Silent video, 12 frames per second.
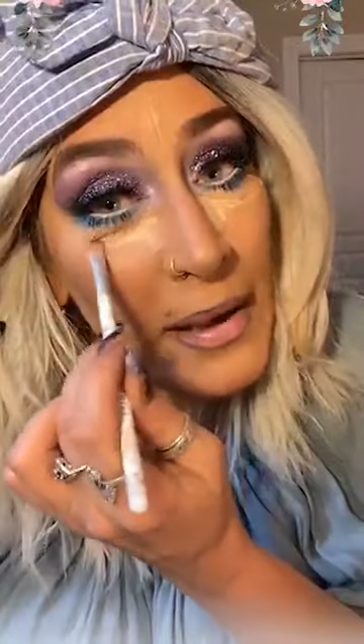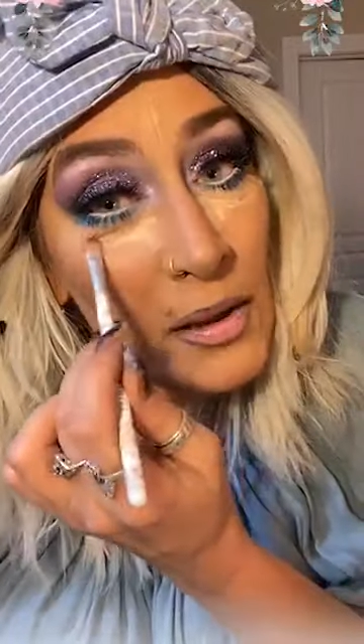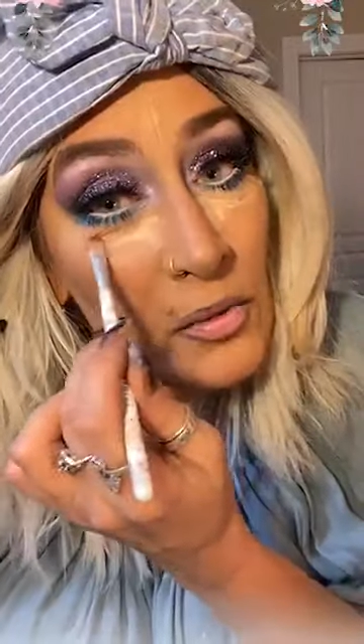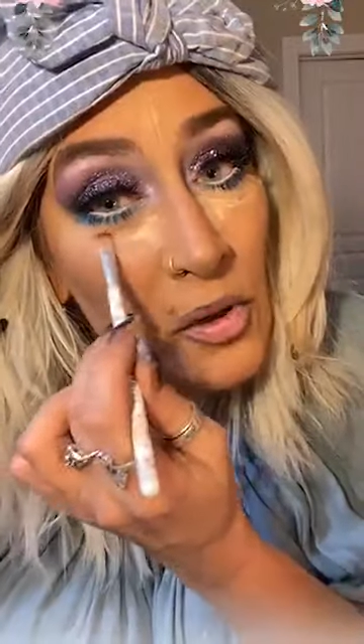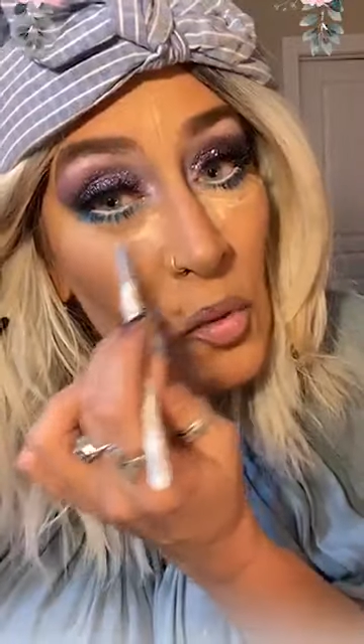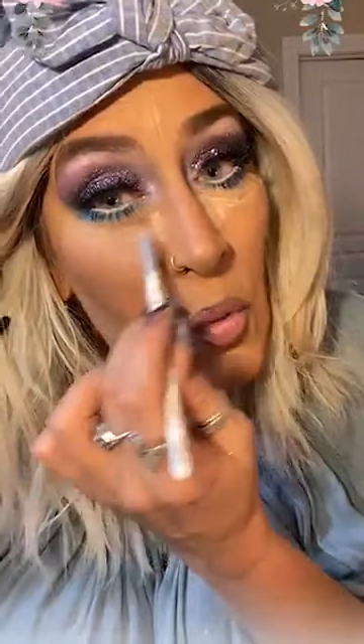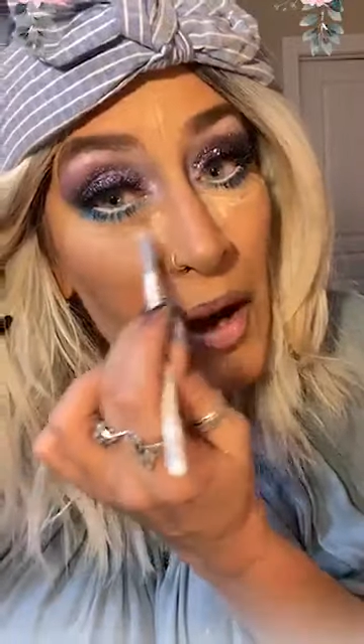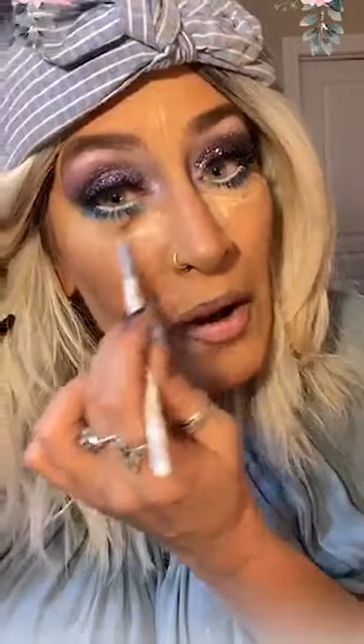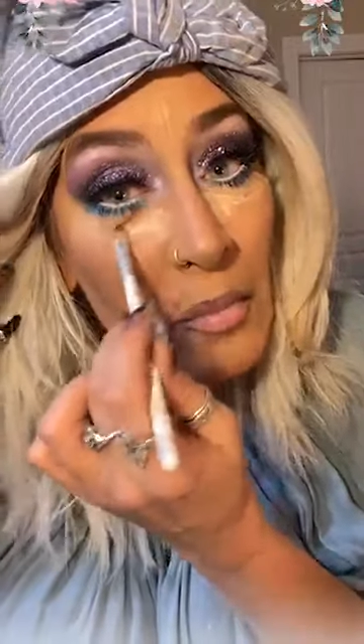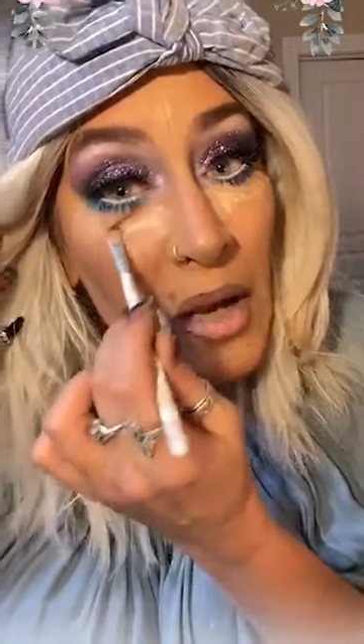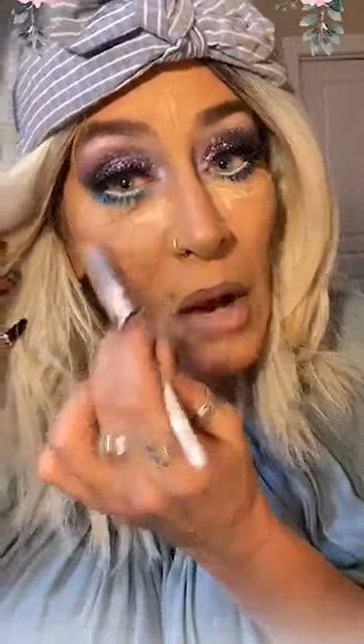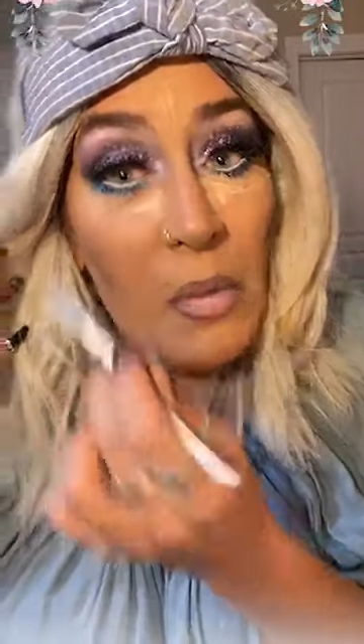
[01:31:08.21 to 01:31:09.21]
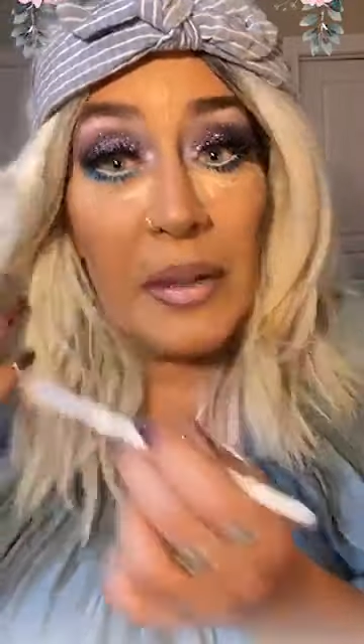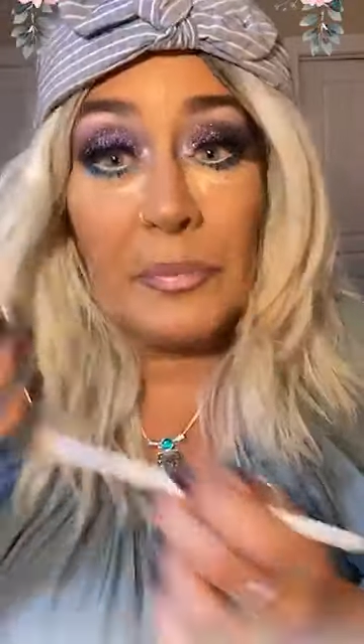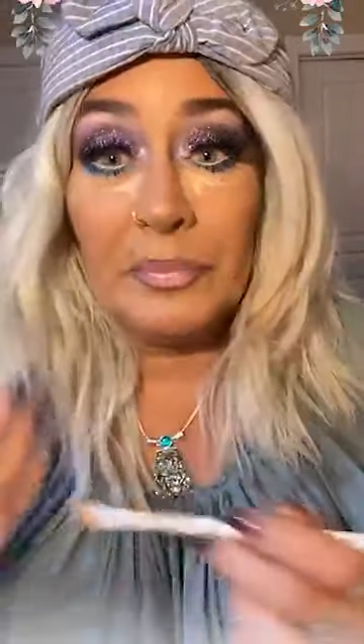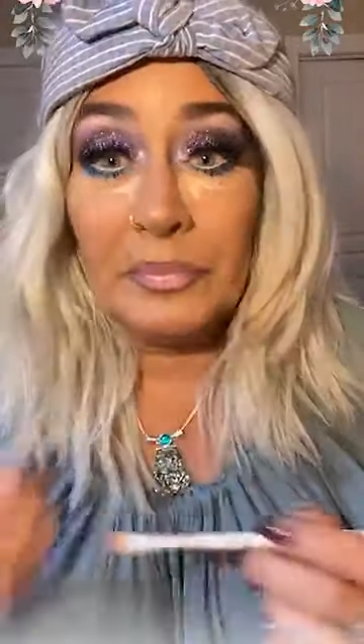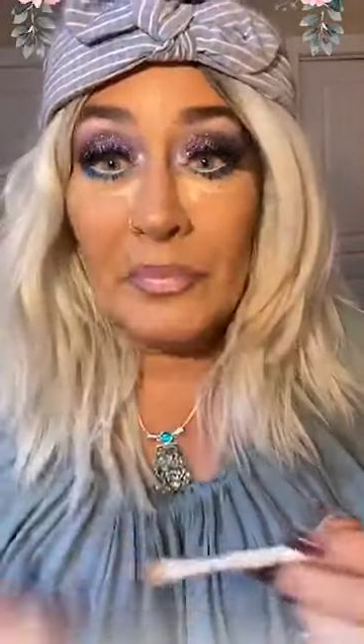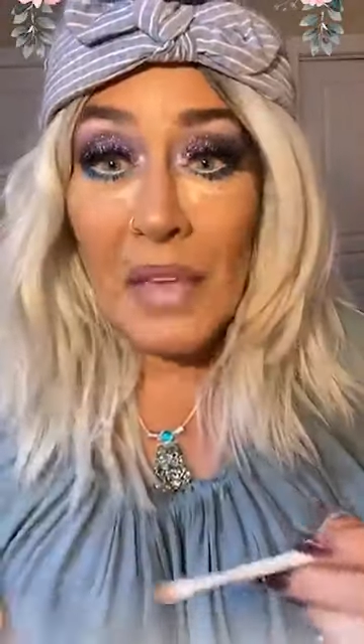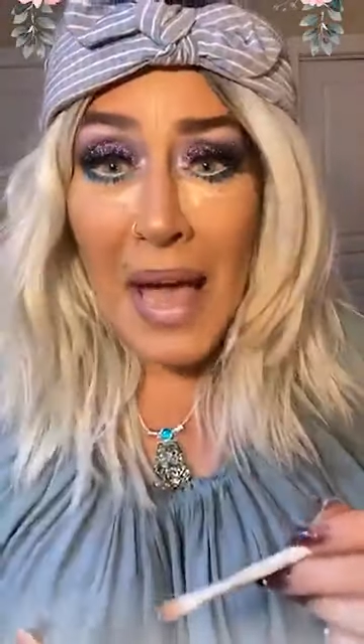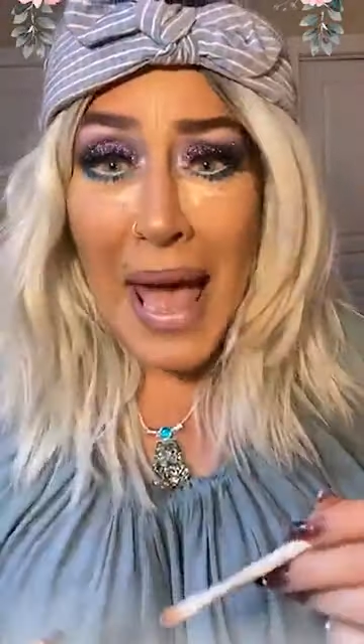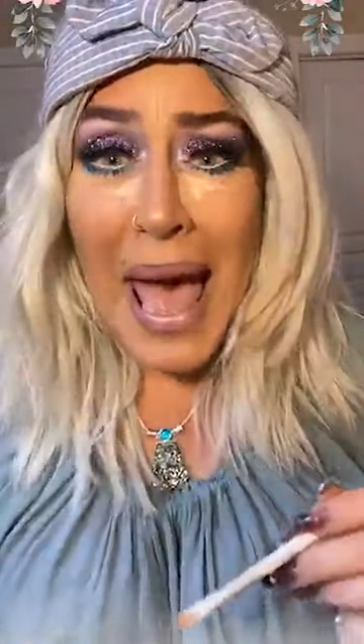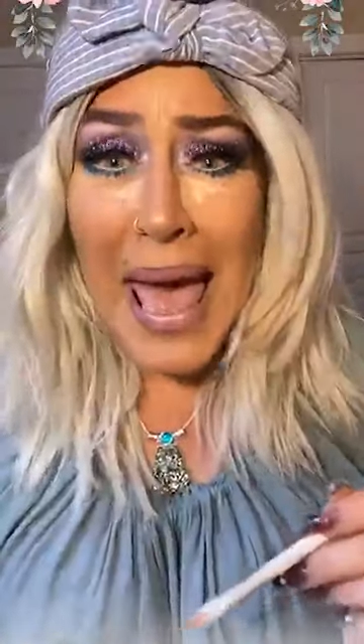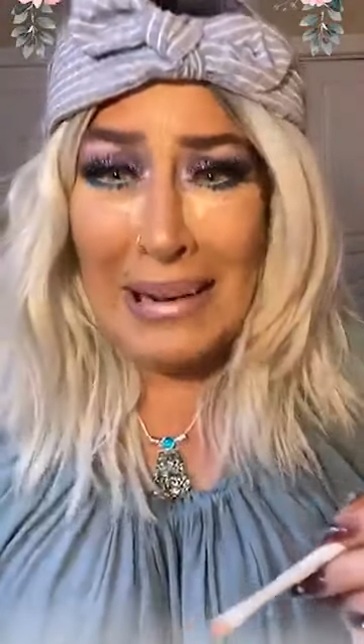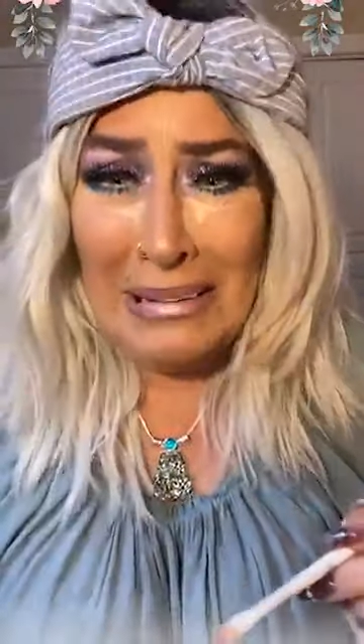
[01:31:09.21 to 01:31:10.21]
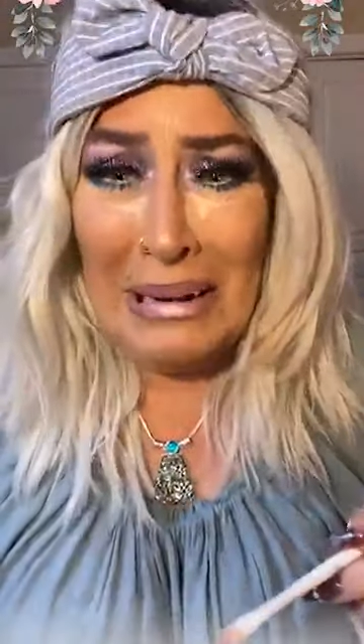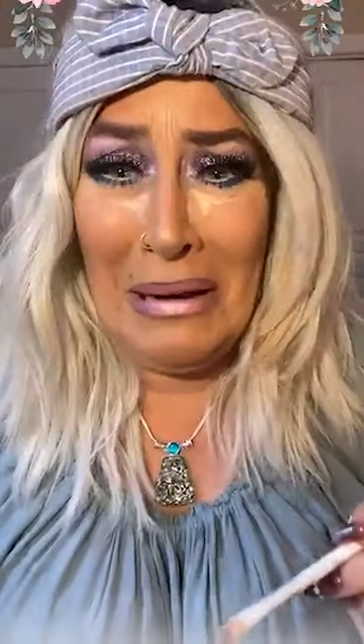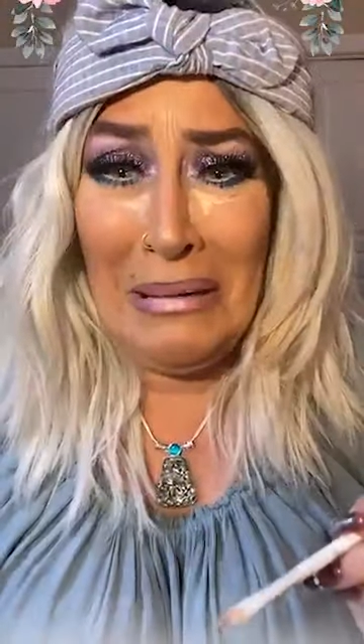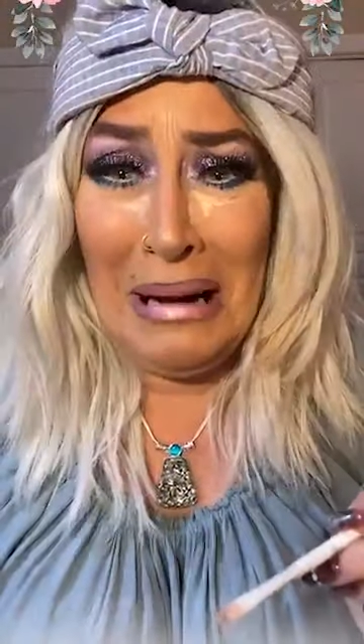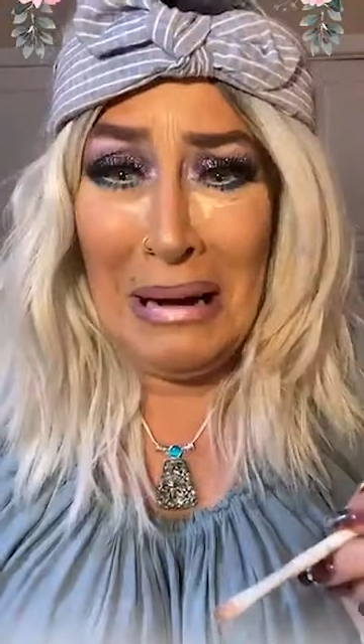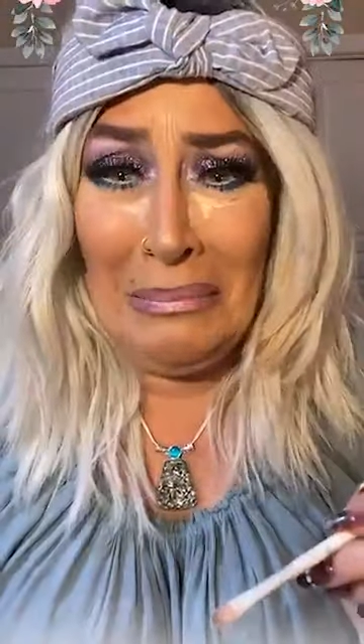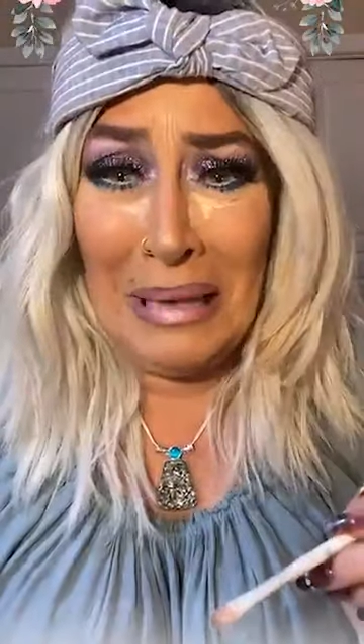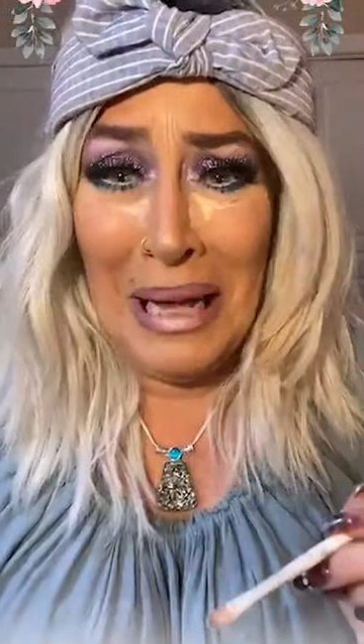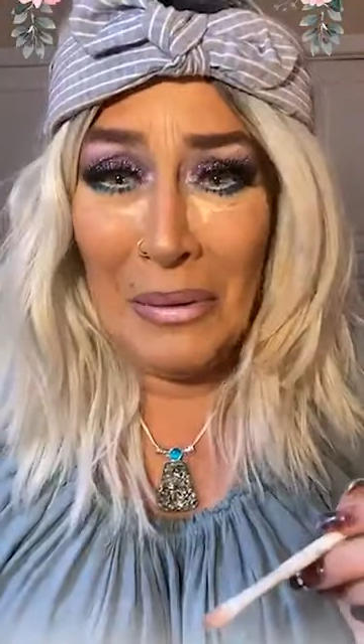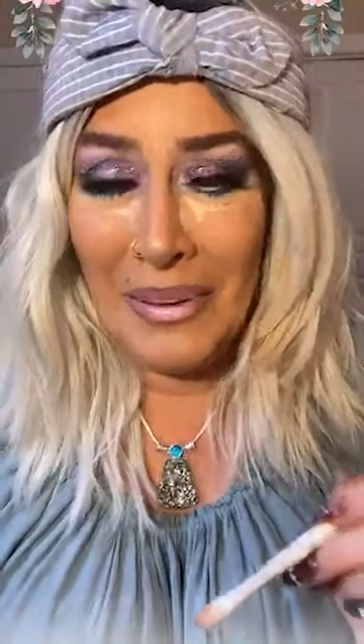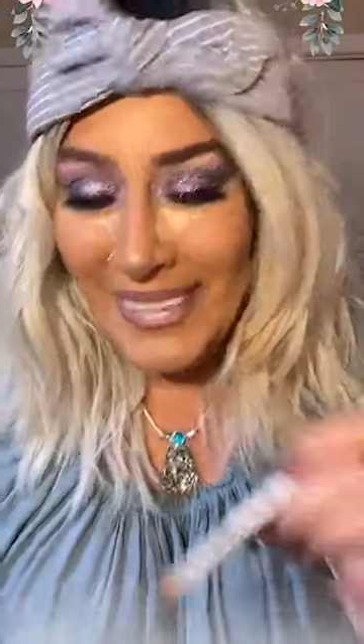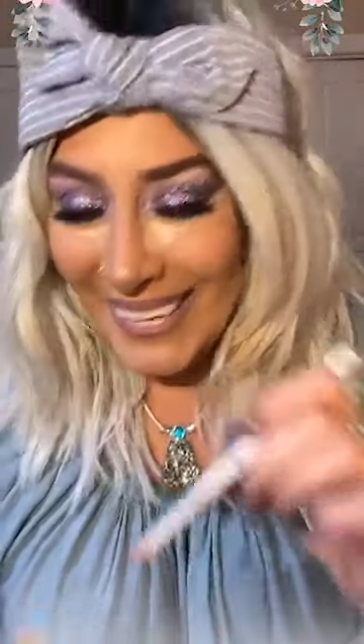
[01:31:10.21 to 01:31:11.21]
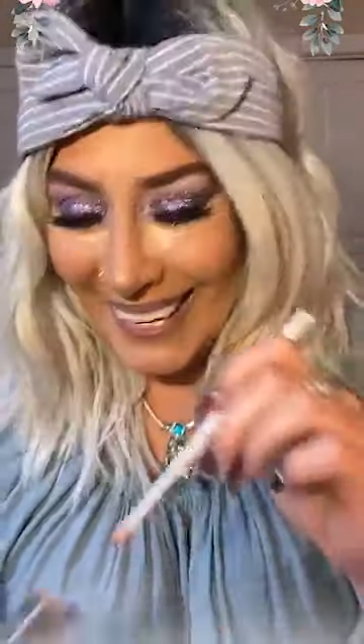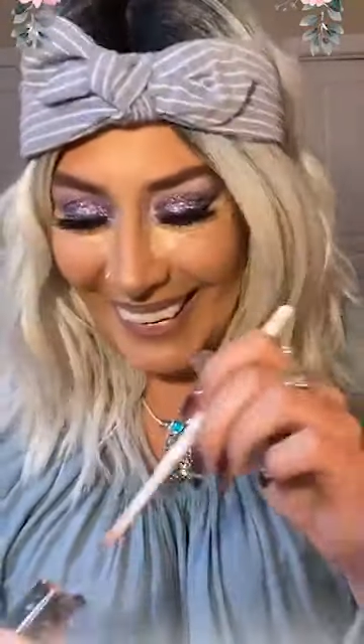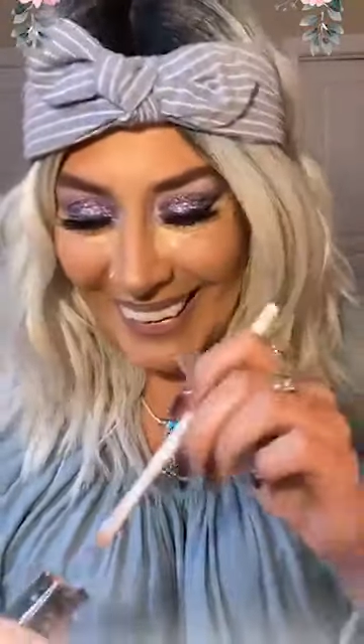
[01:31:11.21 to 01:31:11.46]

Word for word: I don't know where I'm going. I don't know where I'm going.